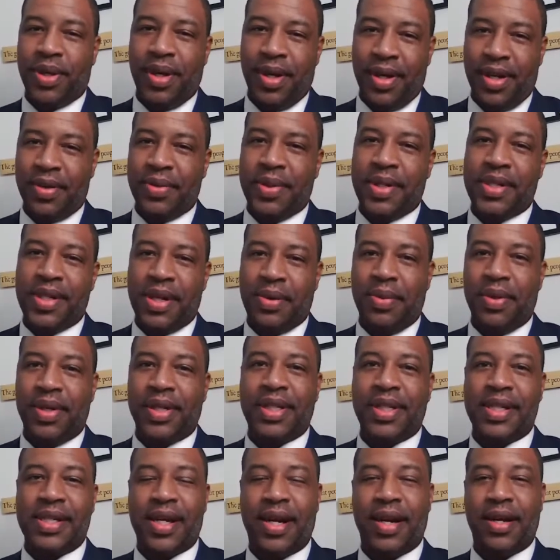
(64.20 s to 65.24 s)
always, I want
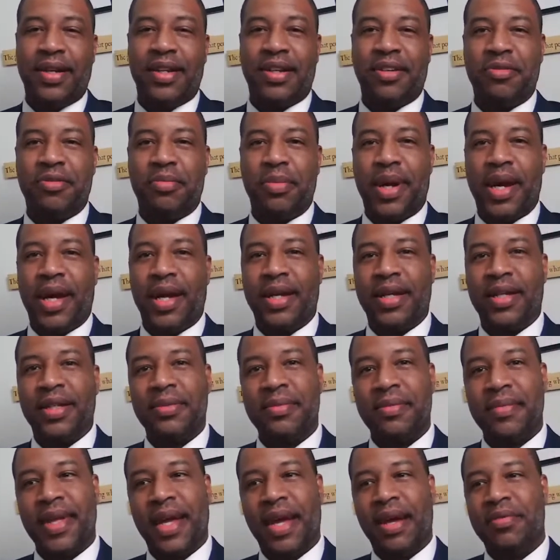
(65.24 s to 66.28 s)
to start off by
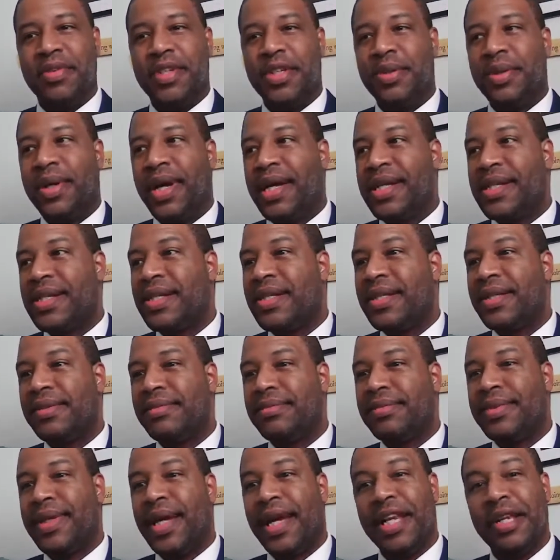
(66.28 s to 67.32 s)
having you guys
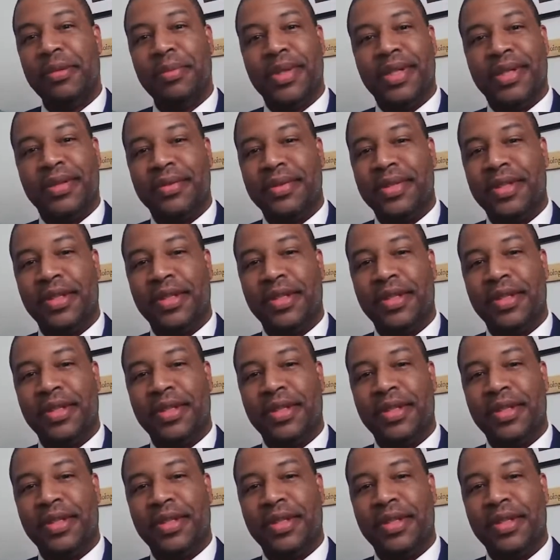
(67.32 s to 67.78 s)
tell me,